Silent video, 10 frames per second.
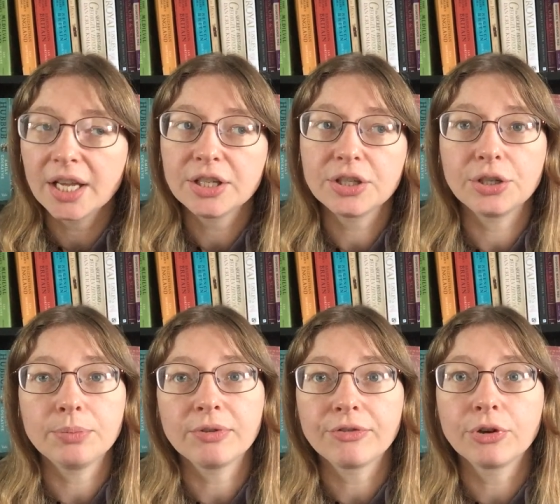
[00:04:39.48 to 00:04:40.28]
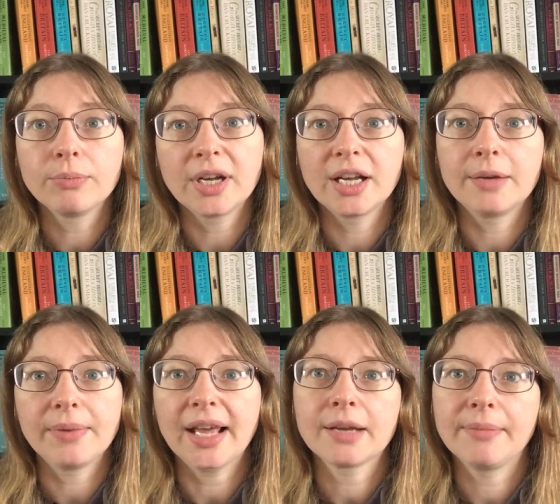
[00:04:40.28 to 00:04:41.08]
to perform a
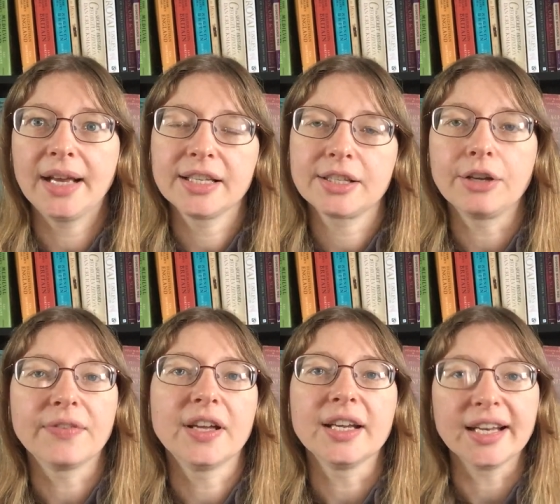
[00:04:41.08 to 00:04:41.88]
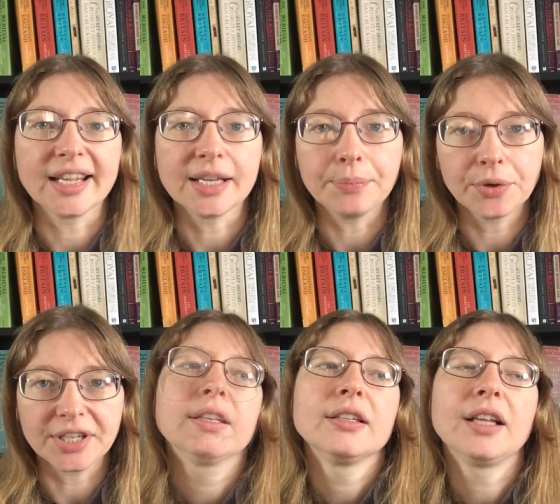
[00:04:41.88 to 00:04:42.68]
black mass over her naked
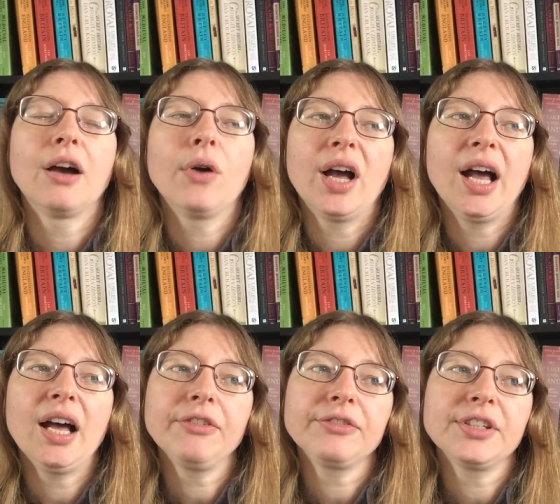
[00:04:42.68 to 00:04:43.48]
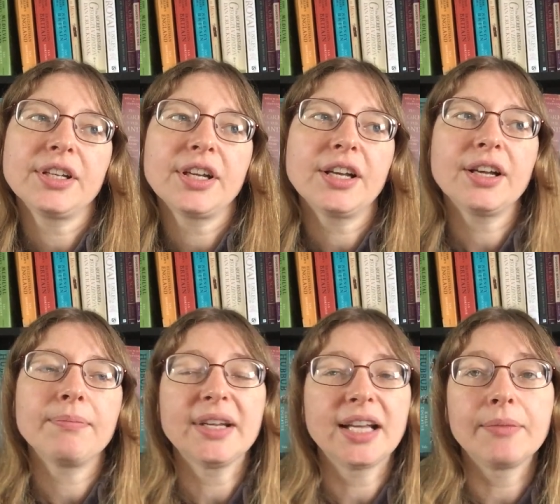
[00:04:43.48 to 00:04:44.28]
body. Now, after
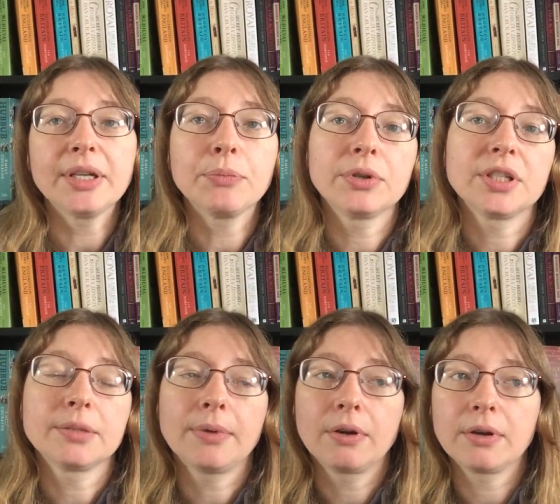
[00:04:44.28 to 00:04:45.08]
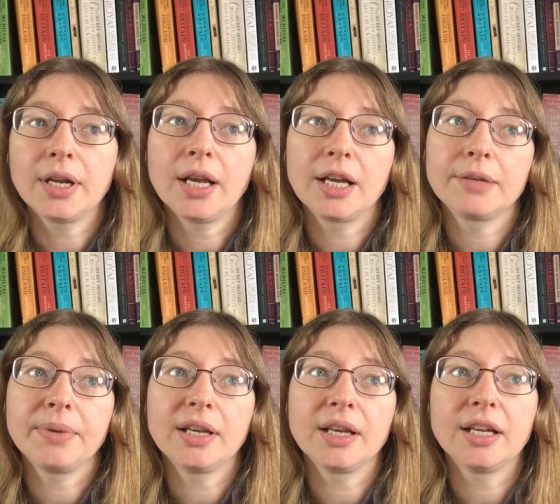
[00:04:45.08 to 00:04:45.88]
Madame de Montespan had
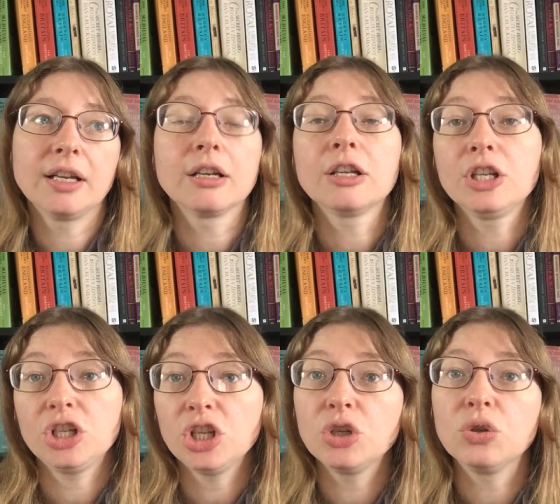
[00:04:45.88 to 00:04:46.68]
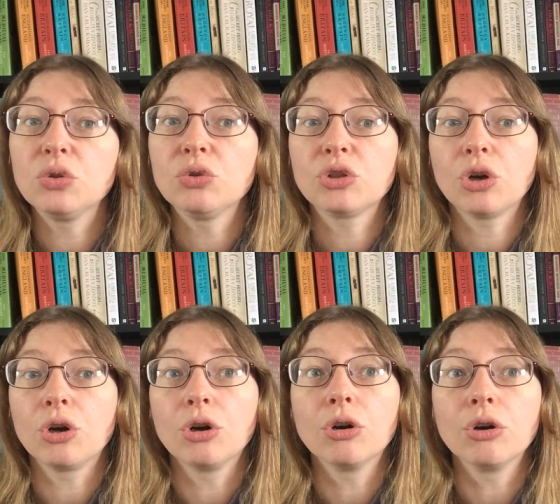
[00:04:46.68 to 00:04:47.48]
been accused
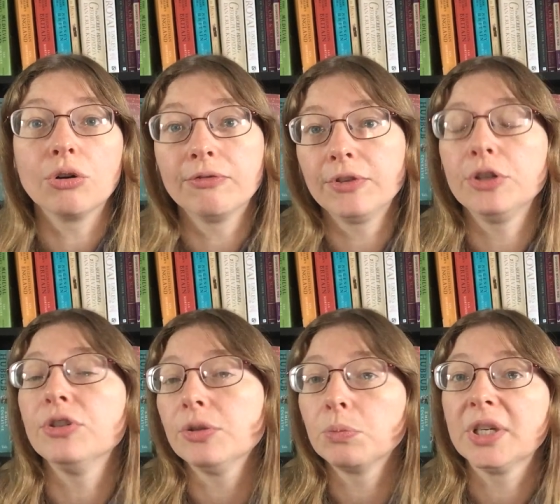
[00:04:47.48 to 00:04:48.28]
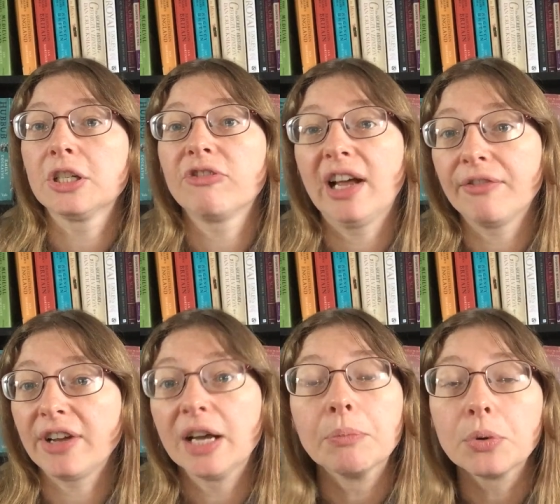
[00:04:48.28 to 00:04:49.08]
of using witchcraft
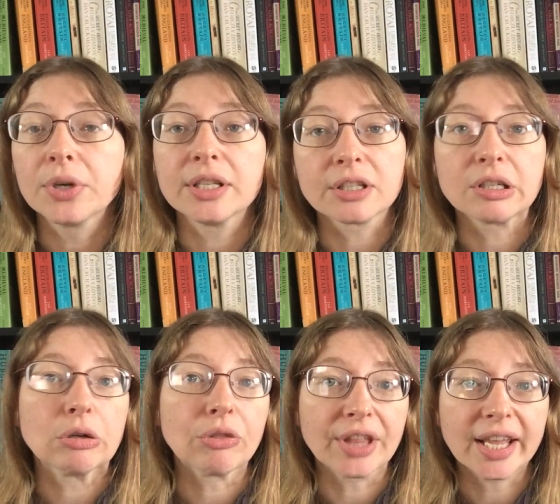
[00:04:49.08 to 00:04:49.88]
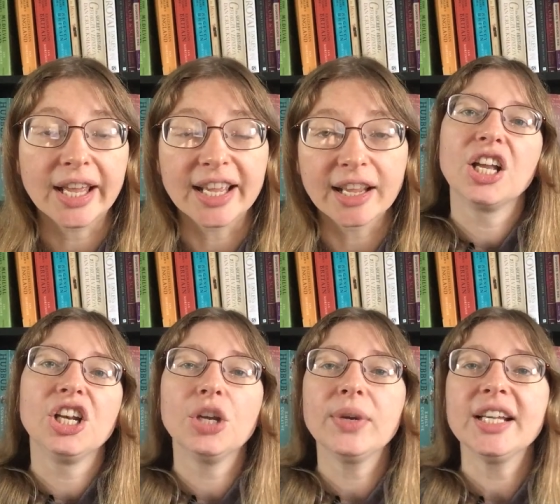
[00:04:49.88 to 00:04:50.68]
and poison on the king,
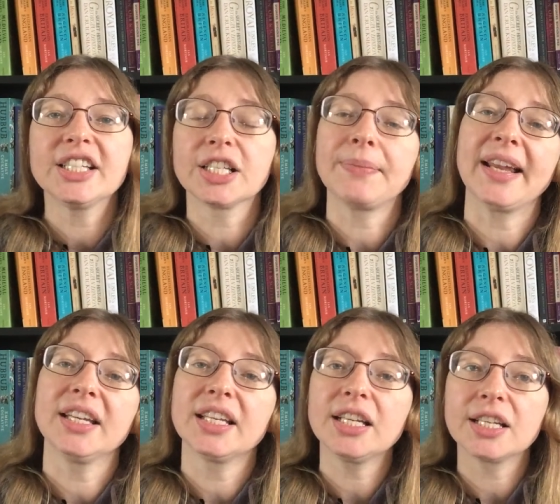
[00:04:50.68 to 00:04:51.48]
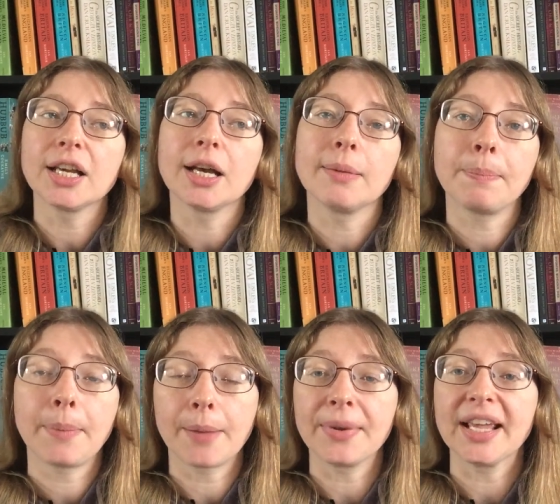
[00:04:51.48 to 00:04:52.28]
Louis suspended the
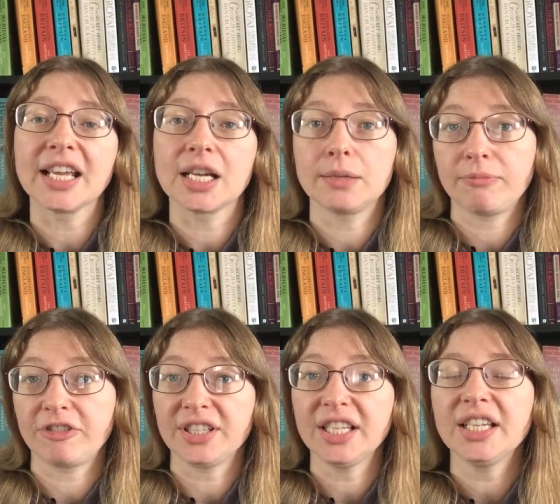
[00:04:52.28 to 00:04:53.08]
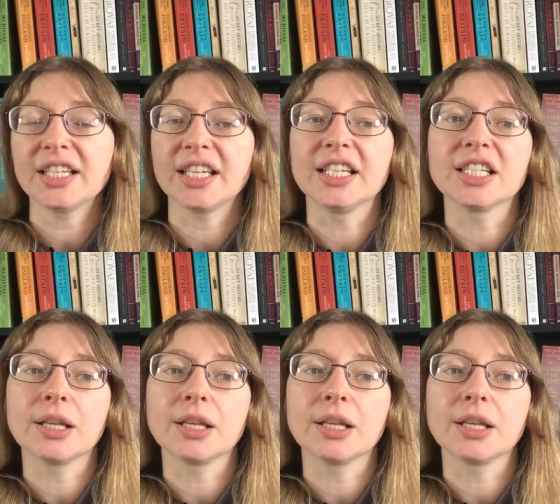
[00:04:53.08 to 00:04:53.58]
public proceedings,